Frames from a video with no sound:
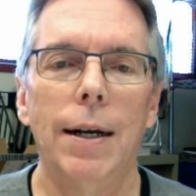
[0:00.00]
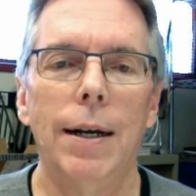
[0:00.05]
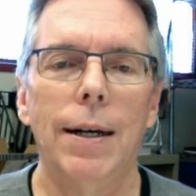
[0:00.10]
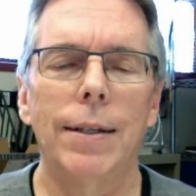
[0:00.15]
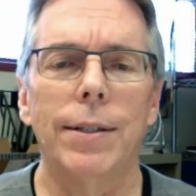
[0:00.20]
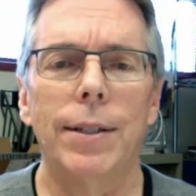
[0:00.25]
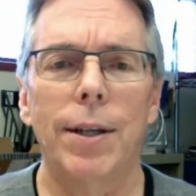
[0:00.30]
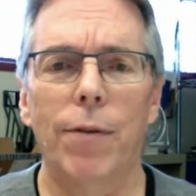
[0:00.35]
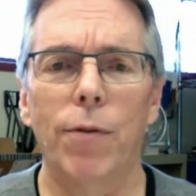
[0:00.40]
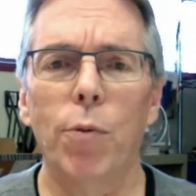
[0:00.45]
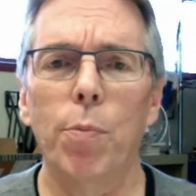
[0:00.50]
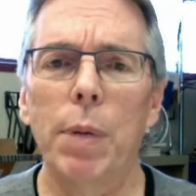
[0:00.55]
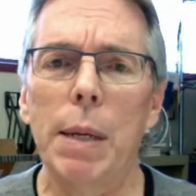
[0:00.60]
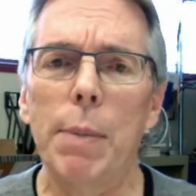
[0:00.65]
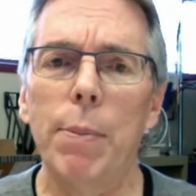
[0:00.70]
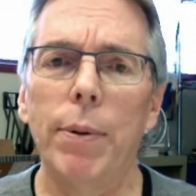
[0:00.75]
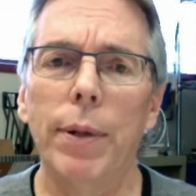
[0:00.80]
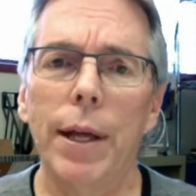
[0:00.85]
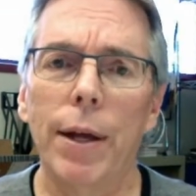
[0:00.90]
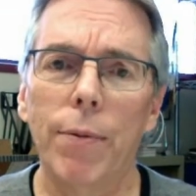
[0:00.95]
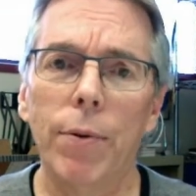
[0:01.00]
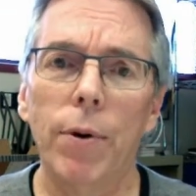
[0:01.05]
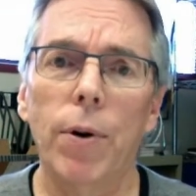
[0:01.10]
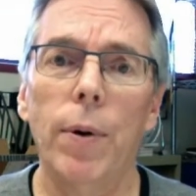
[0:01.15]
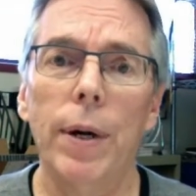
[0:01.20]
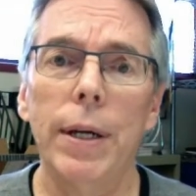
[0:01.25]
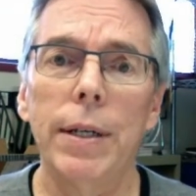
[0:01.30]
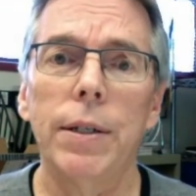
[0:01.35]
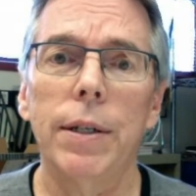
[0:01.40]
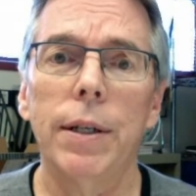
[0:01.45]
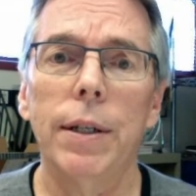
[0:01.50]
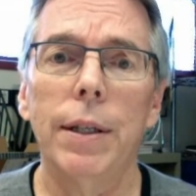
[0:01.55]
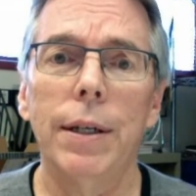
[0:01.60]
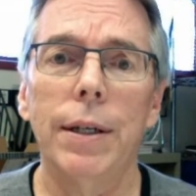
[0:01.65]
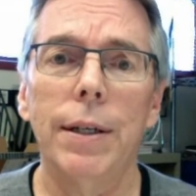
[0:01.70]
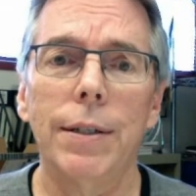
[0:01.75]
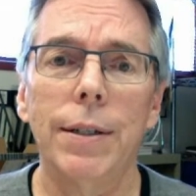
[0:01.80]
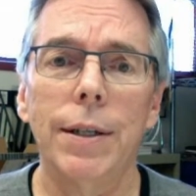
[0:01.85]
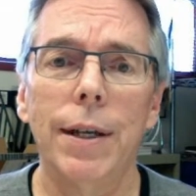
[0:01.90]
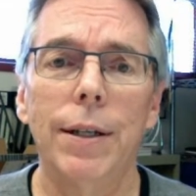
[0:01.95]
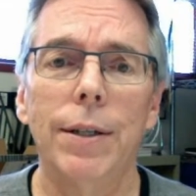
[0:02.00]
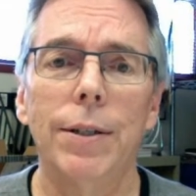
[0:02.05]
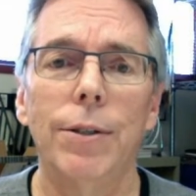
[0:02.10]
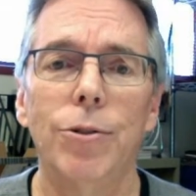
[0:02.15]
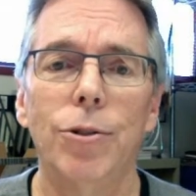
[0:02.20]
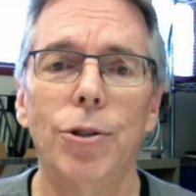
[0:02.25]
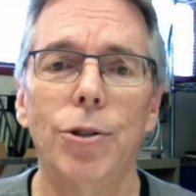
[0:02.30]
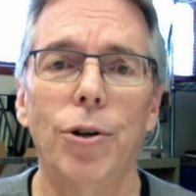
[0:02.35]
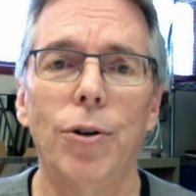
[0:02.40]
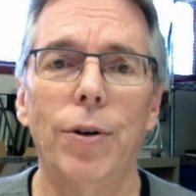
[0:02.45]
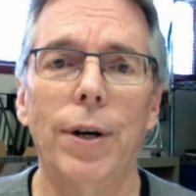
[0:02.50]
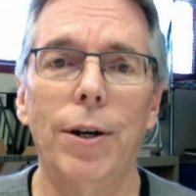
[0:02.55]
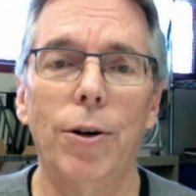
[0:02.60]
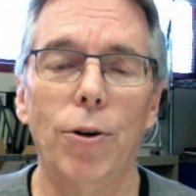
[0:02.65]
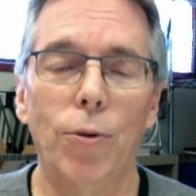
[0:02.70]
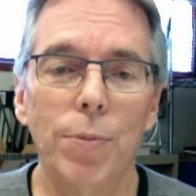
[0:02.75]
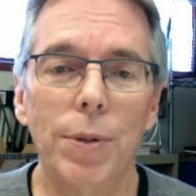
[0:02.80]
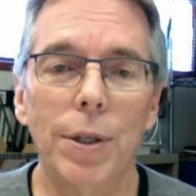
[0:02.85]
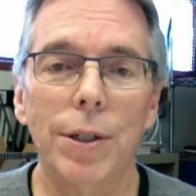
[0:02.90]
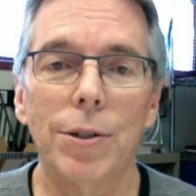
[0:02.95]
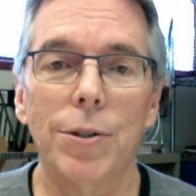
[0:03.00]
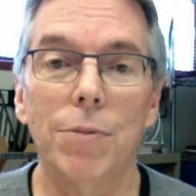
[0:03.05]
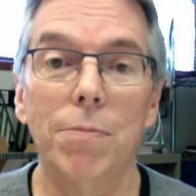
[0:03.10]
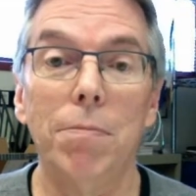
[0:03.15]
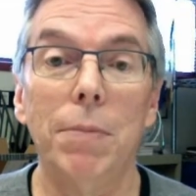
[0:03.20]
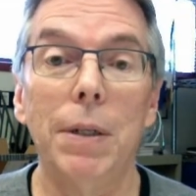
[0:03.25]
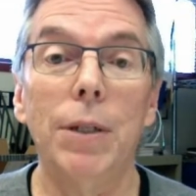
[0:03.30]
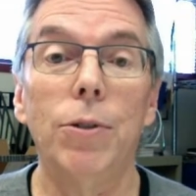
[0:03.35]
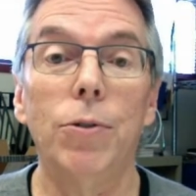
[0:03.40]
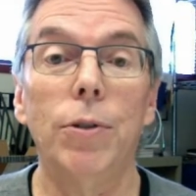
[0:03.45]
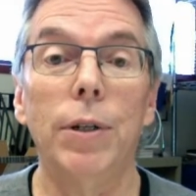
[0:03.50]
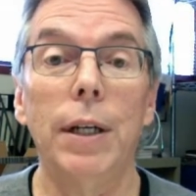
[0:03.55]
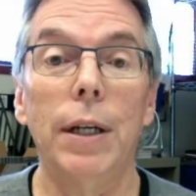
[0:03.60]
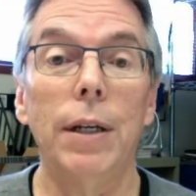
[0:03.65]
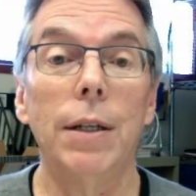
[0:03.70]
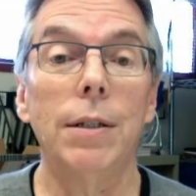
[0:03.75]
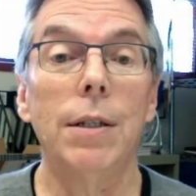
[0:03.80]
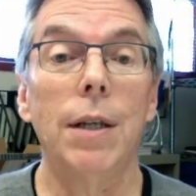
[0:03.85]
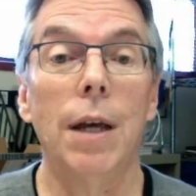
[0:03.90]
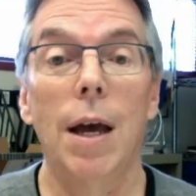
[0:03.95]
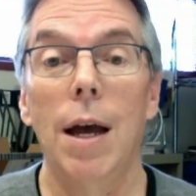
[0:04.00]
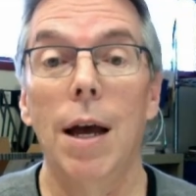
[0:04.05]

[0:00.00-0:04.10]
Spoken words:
Several people had requested this, and so I hope this meets your needs.